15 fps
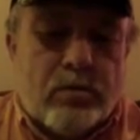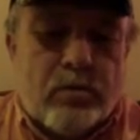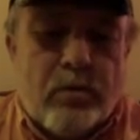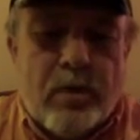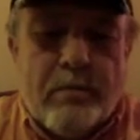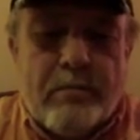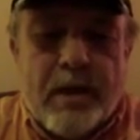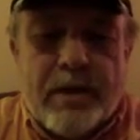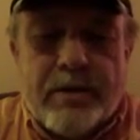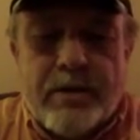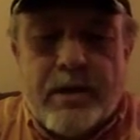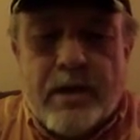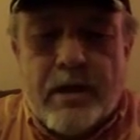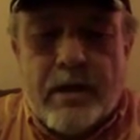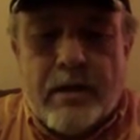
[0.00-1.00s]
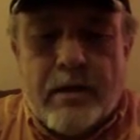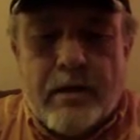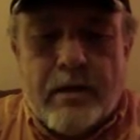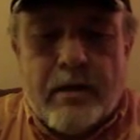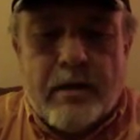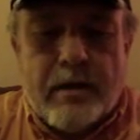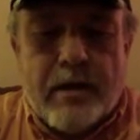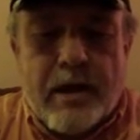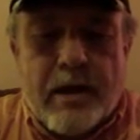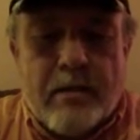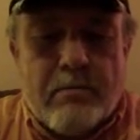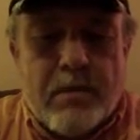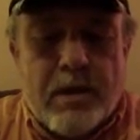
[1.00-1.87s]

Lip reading: swim baits you got in there in the tackle